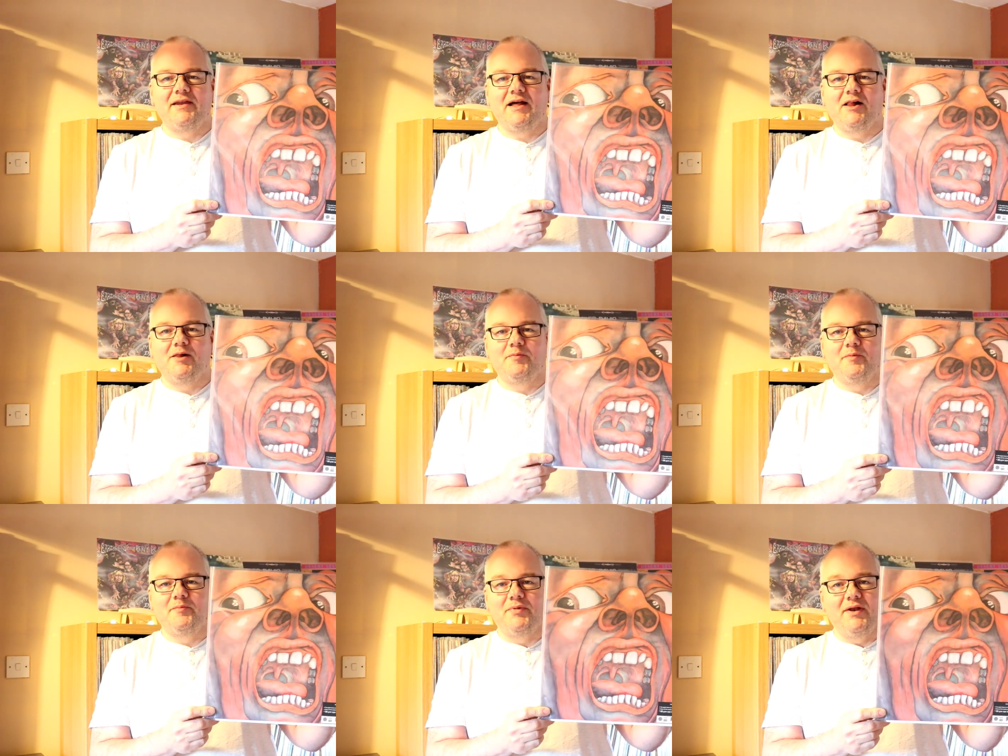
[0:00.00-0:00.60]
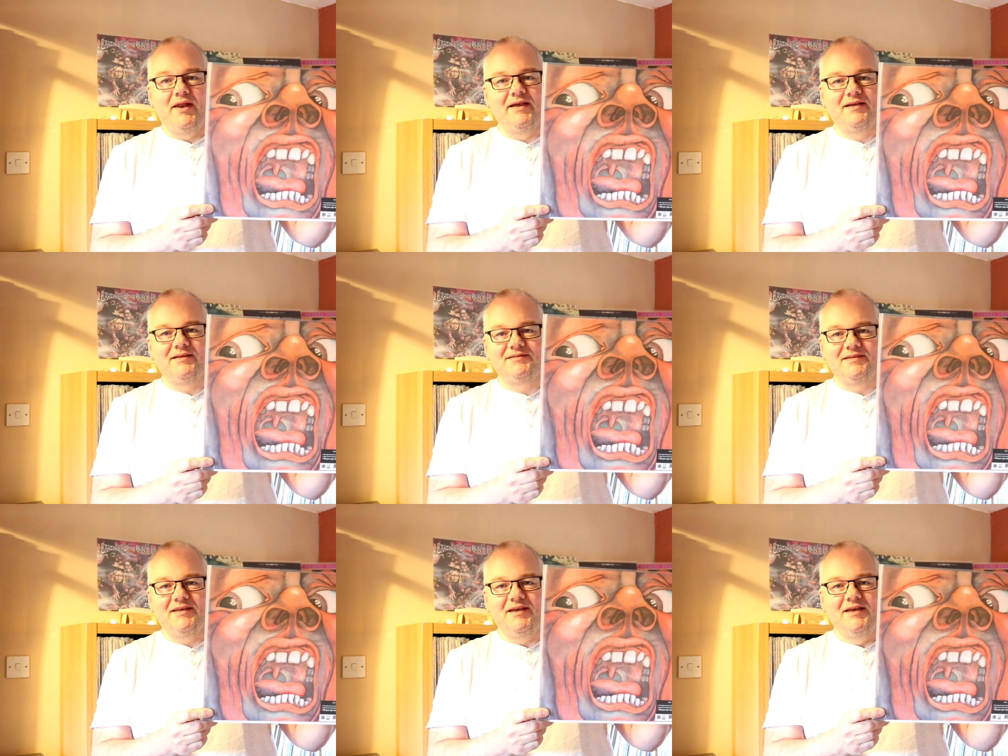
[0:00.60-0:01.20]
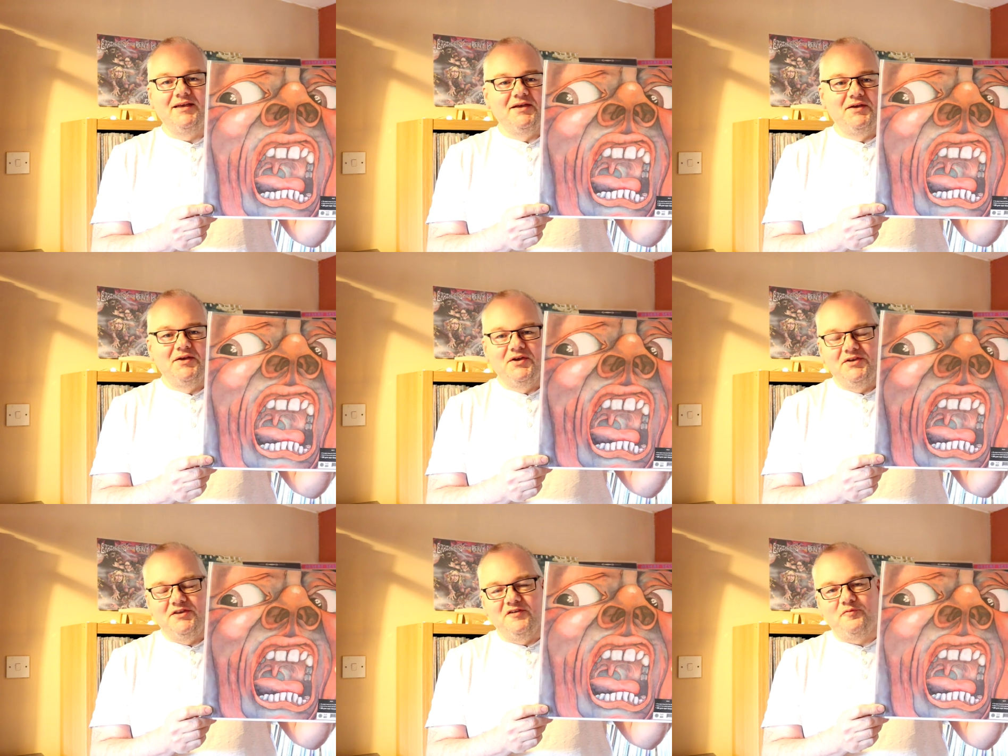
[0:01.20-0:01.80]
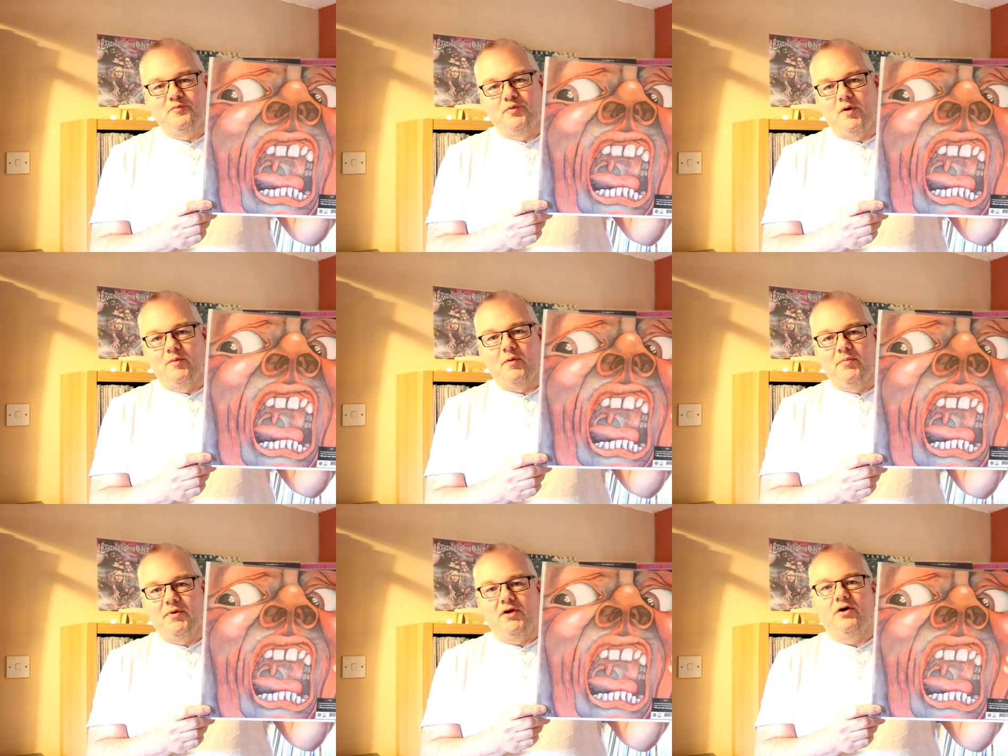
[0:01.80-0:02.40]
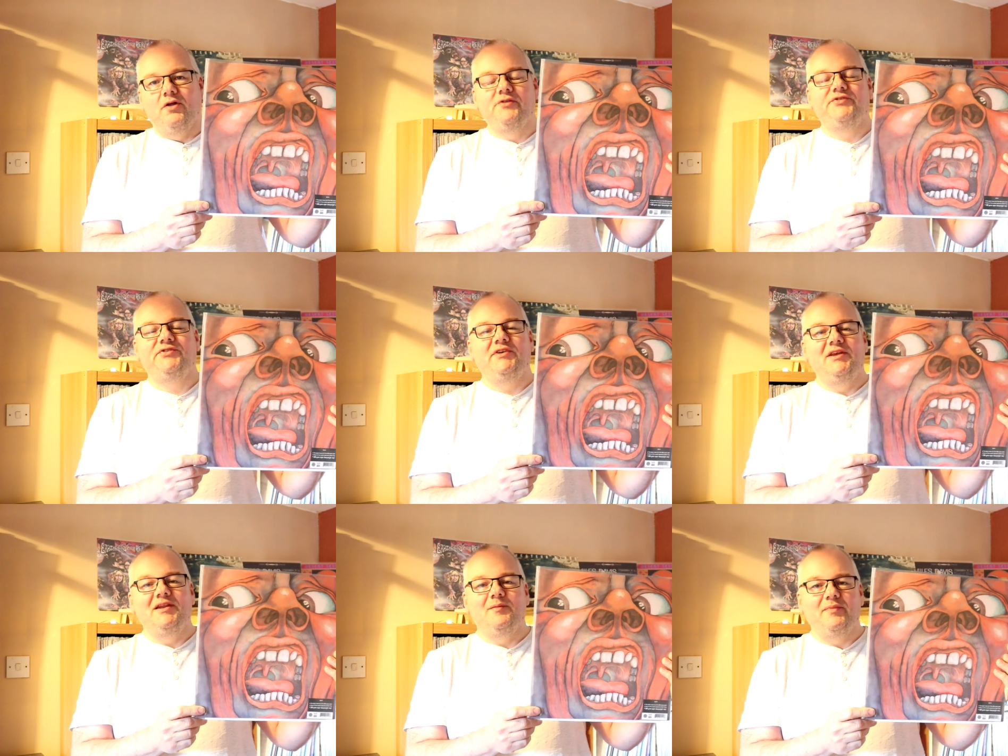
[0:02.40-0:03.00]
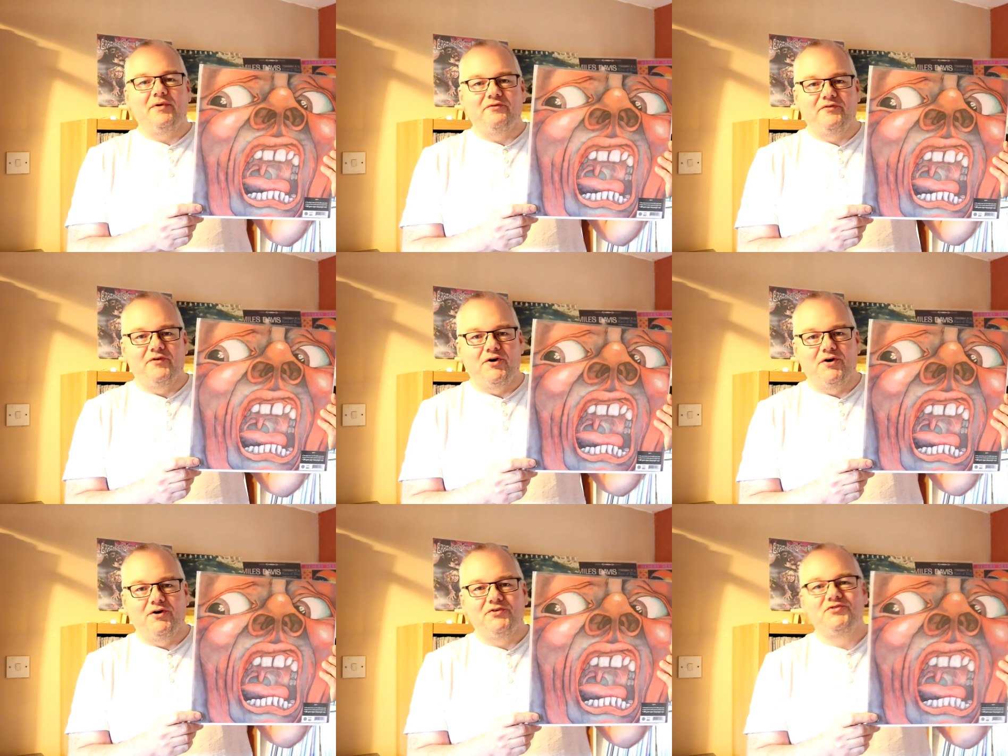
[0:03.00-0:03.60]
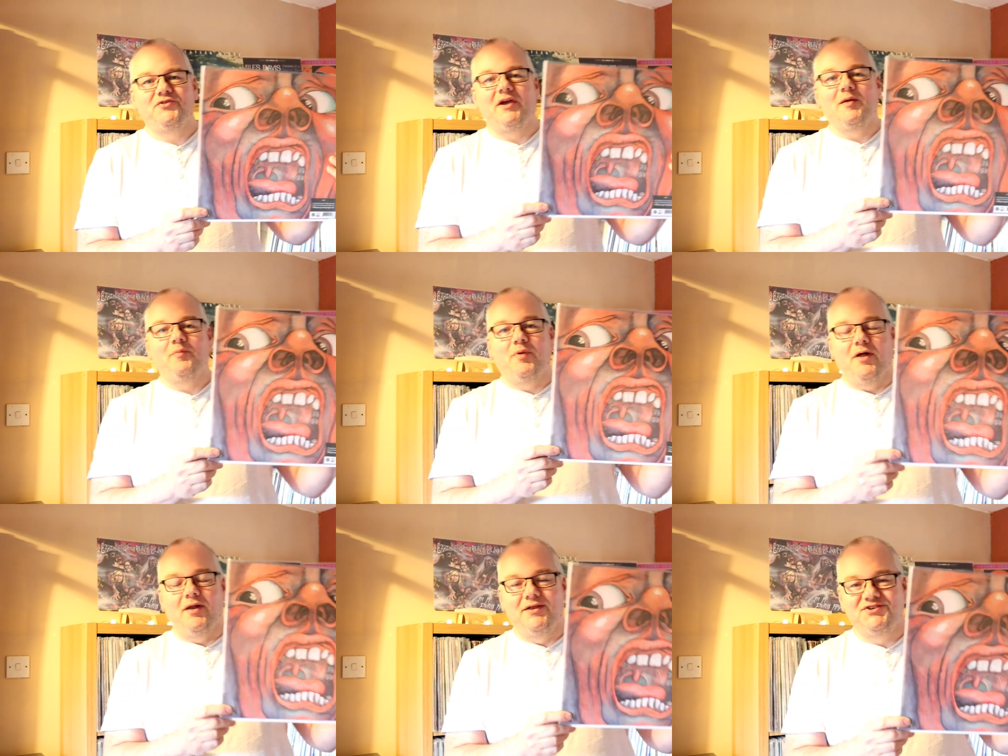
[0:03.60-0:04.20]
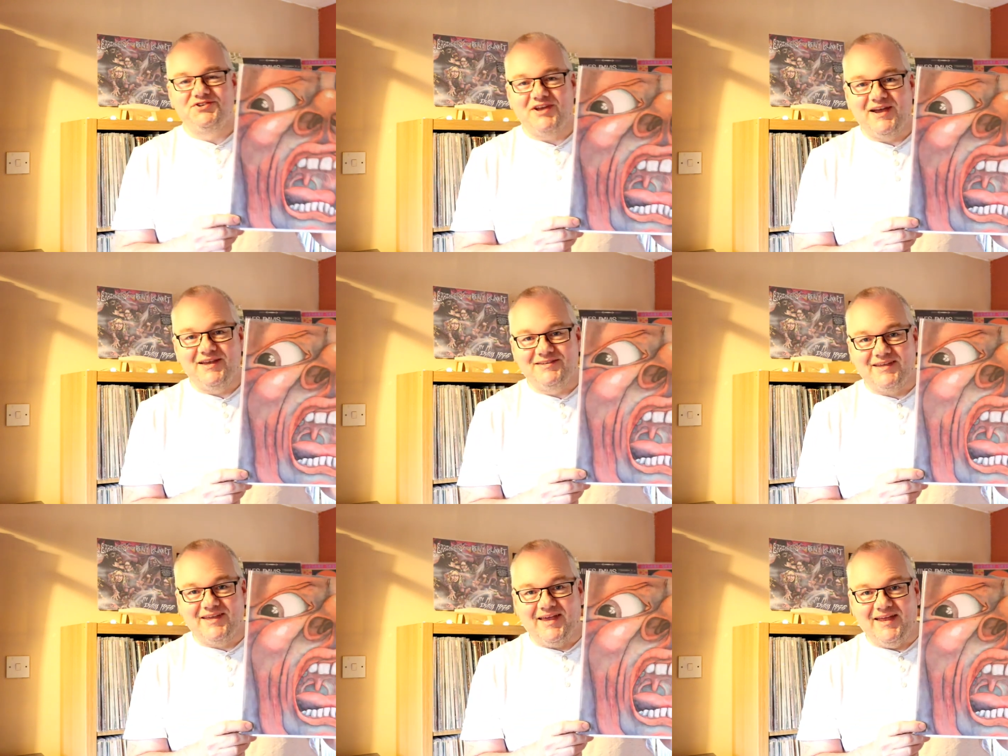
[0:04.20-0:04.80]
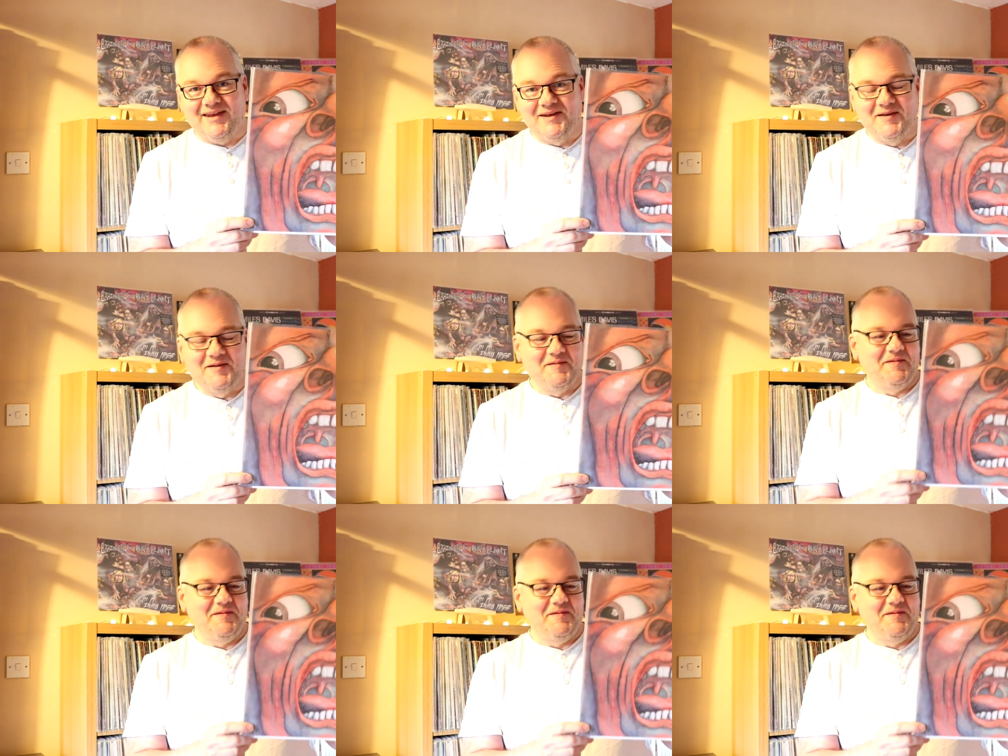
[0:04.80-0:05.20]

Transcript: album. But like I say, you've probably all seen it before, so I apologise again.